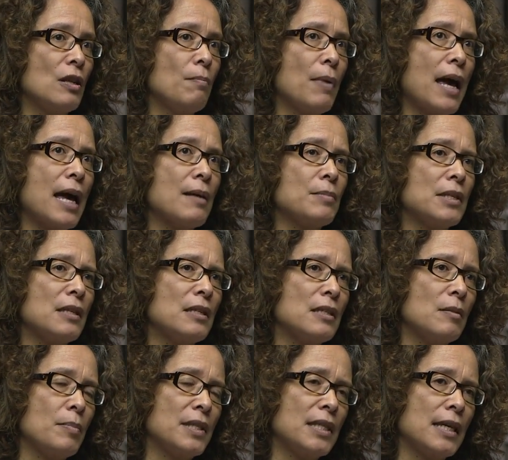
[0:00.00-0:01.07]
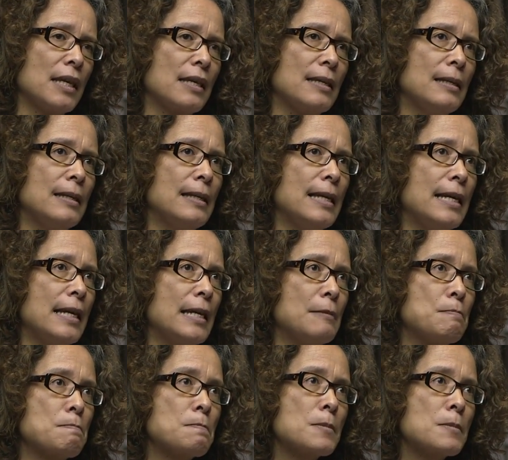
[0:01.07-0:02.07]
and perhaps this is a particularly,